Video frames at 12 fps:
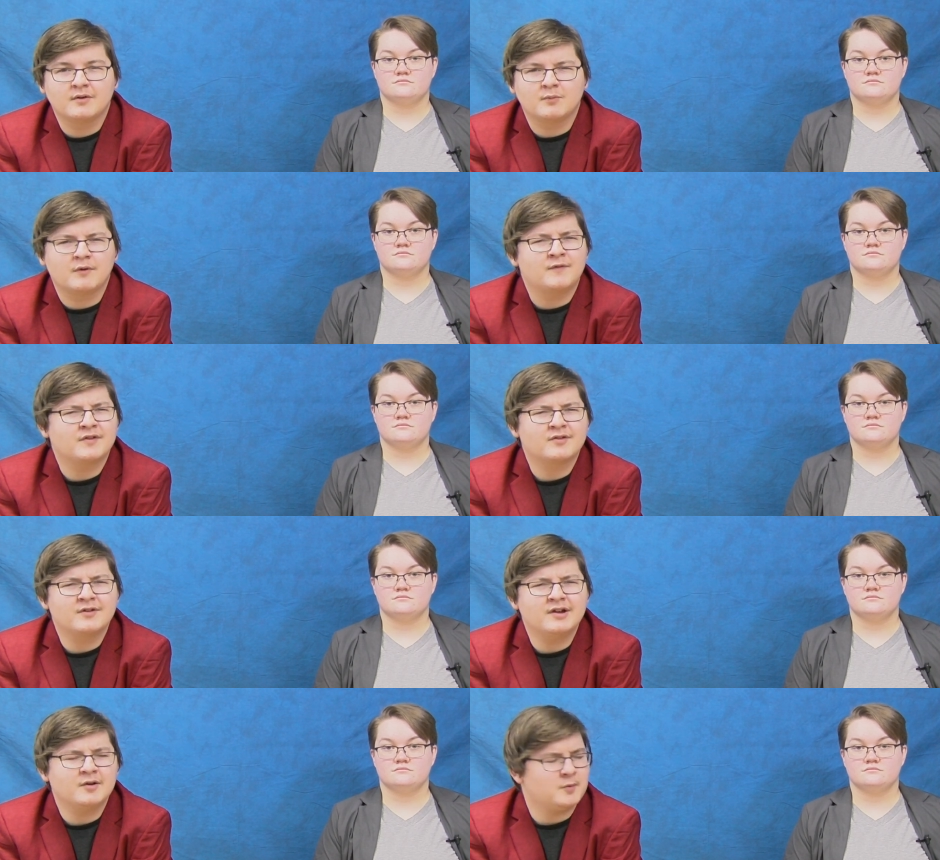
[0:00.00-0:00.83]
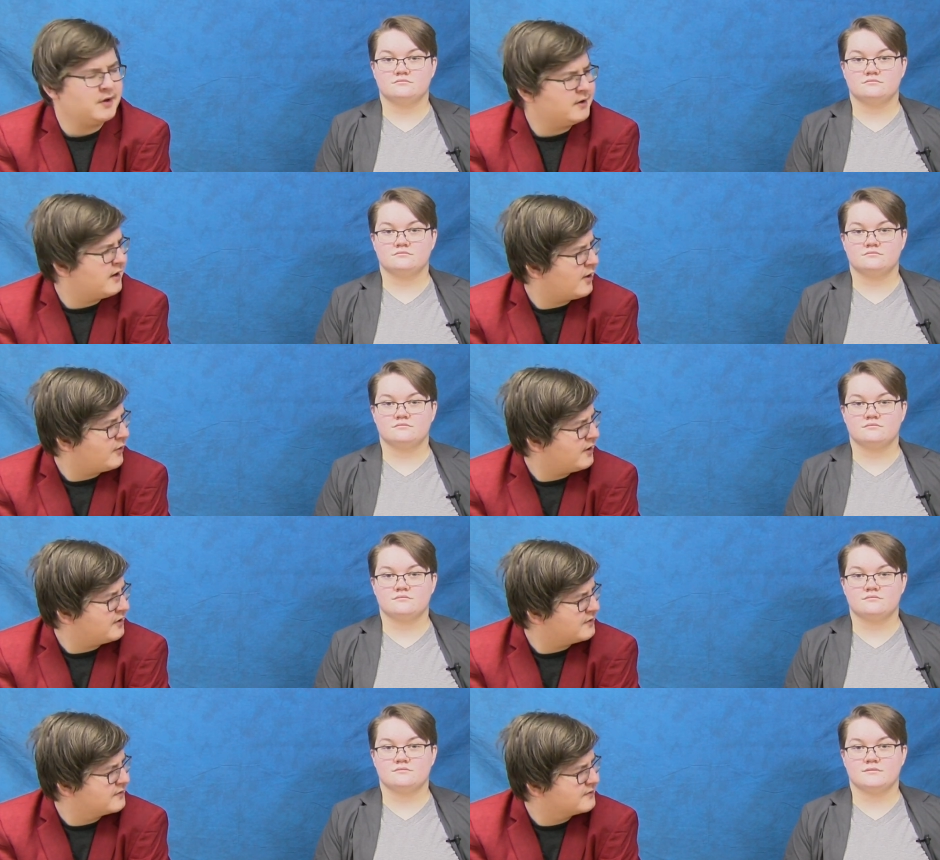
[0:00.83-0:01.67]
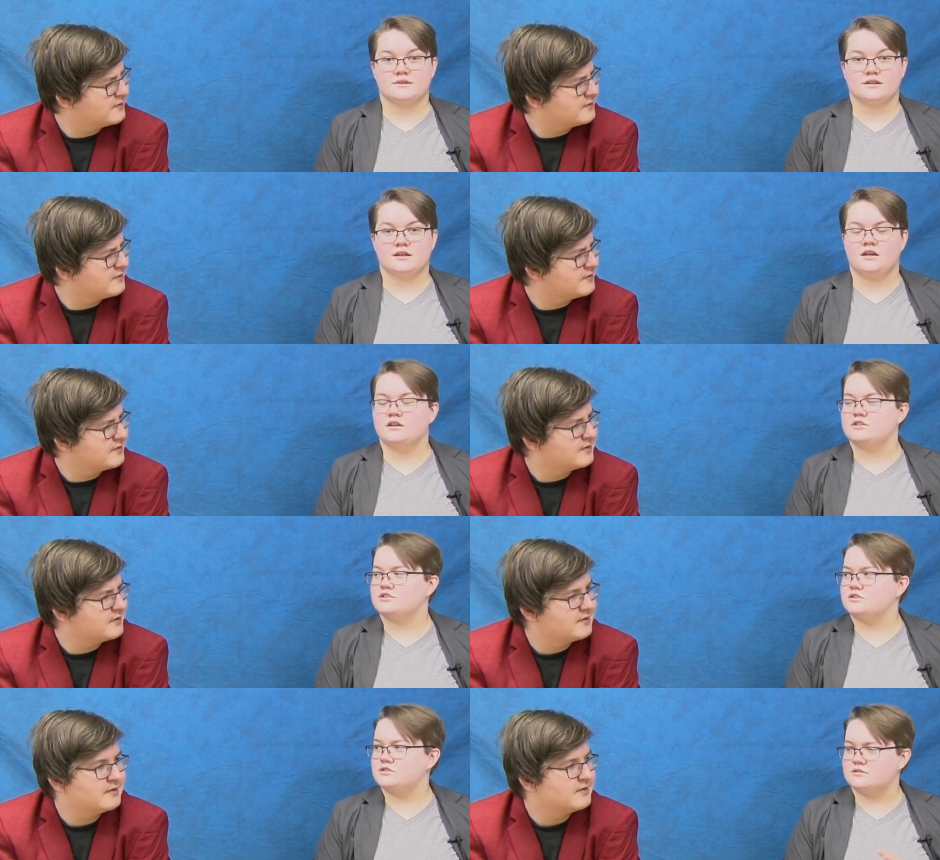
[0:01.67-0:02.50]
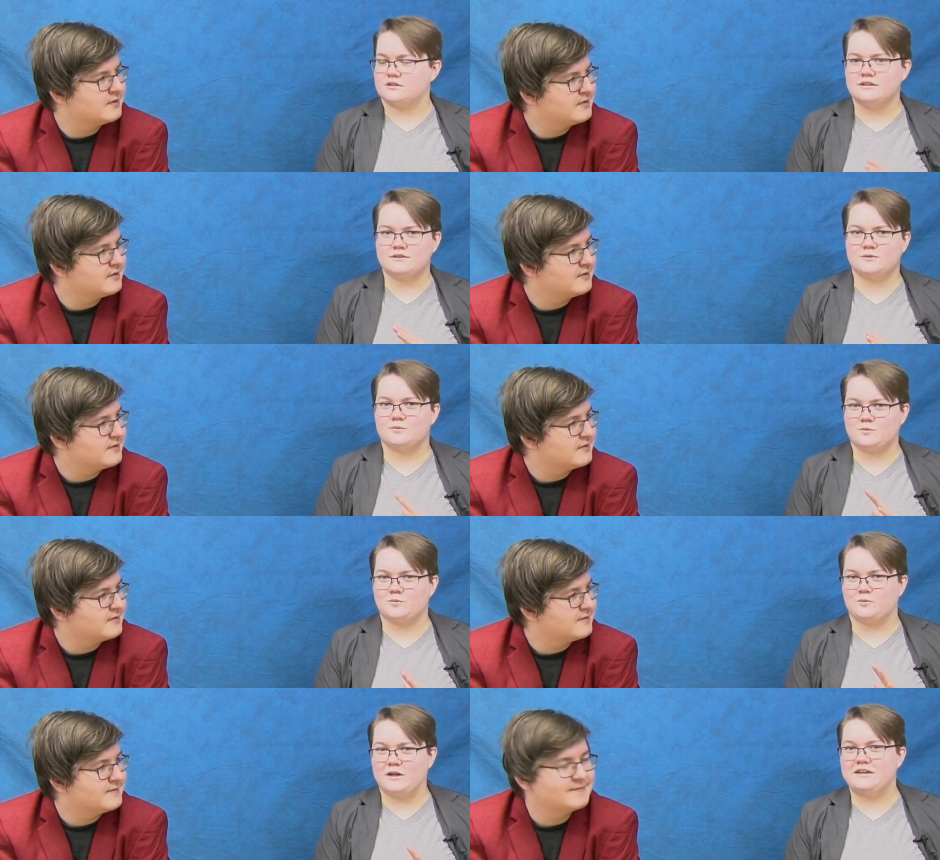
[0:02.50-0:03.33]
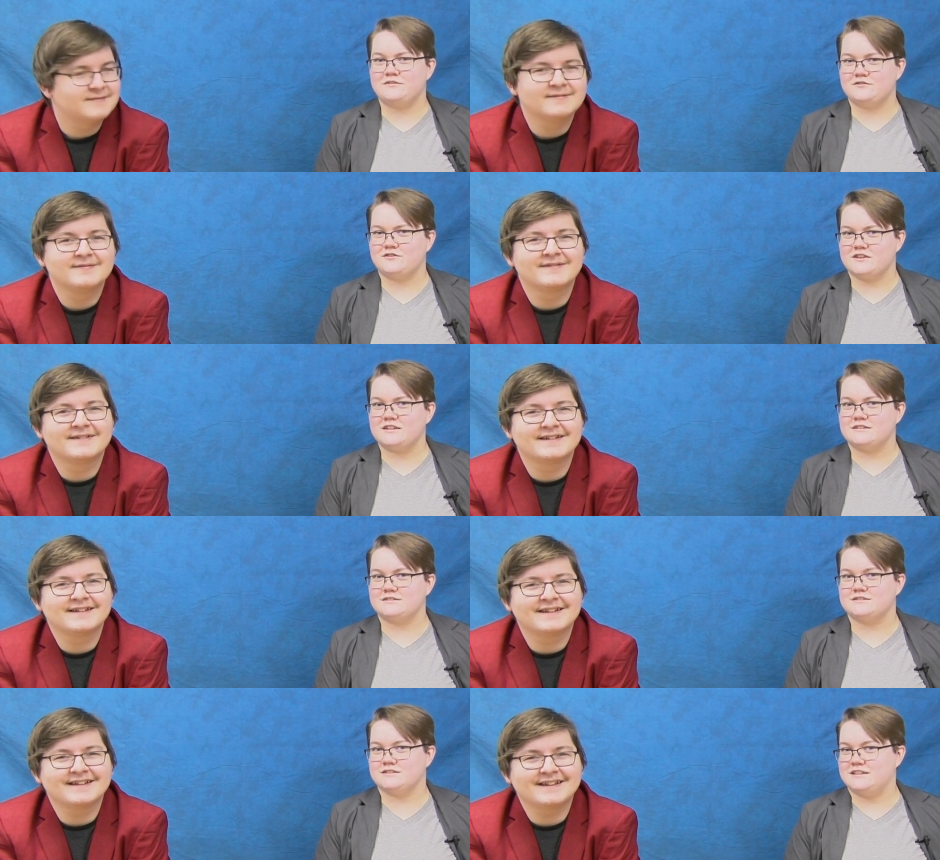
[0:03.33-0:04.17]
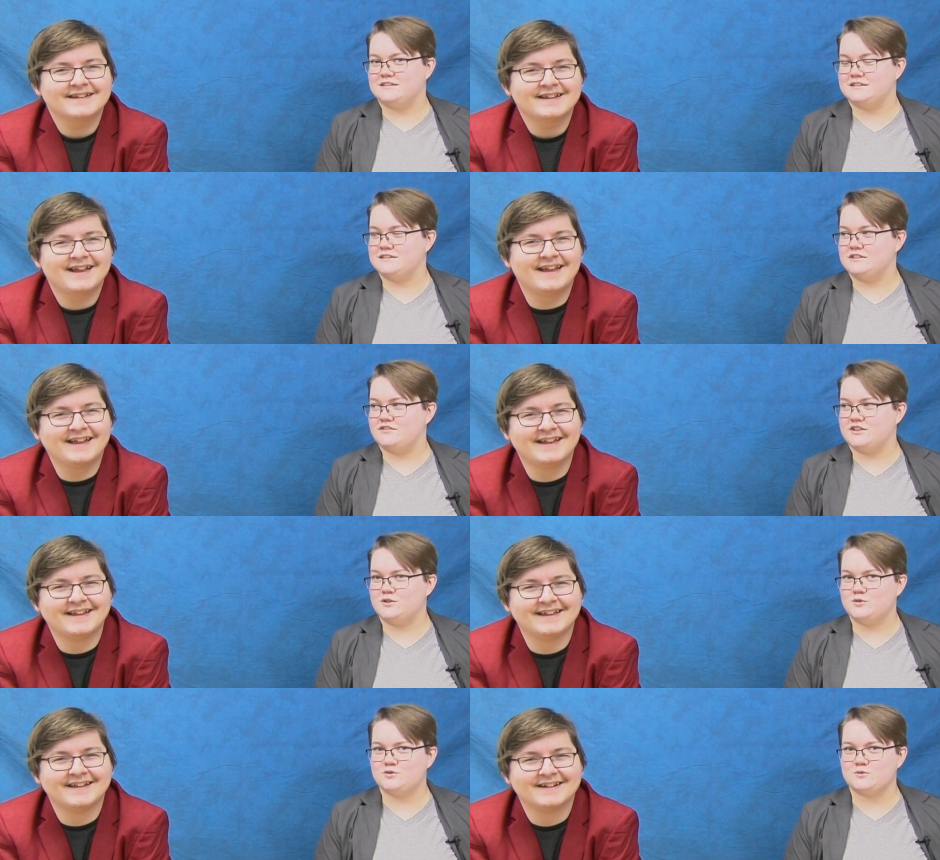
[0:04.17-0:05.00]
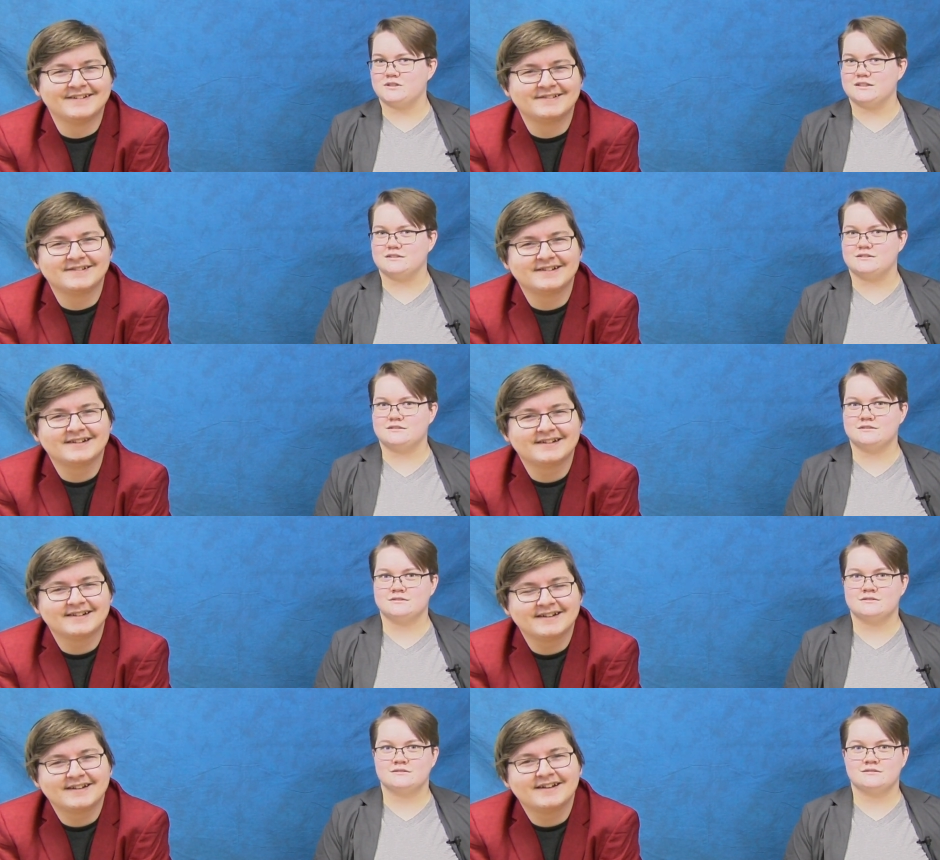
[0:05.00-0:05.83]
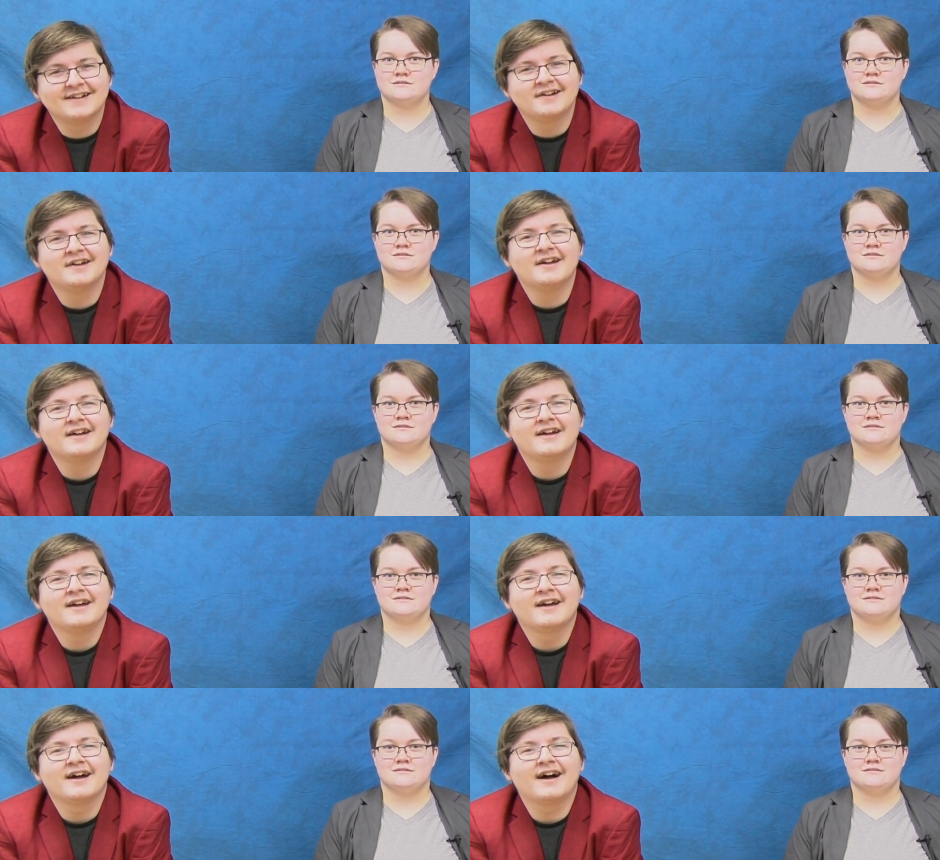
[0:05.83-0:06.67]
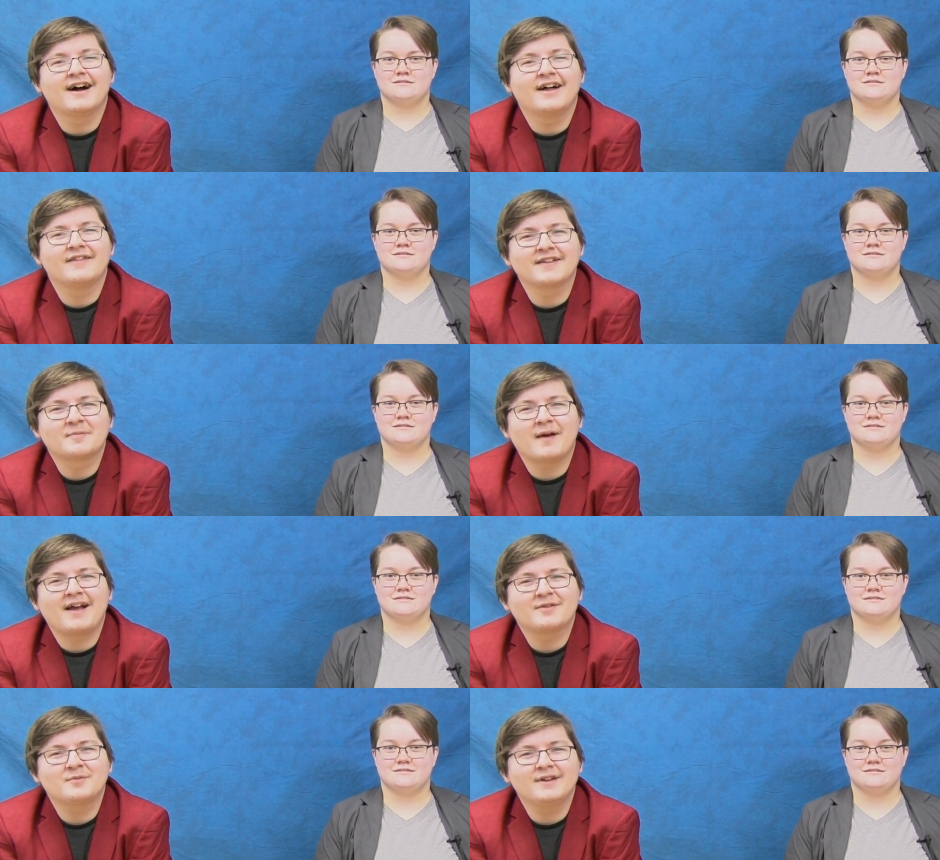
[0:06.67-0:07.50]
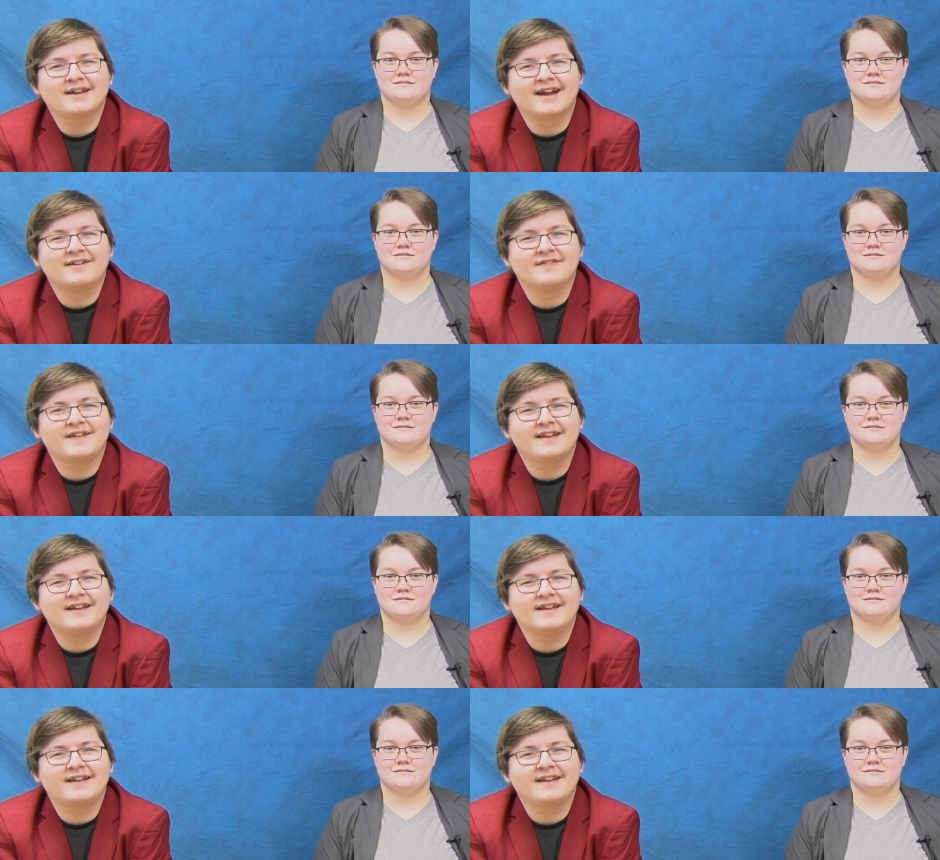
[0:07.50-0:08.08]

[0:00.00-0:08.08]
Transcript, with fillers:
Speaker 1: What fiscal year are we in now, Hannah?
Speaker 2: Shh, let's wait for the TCTV news quiz.
Speaker 1: Uh, this past weekend, the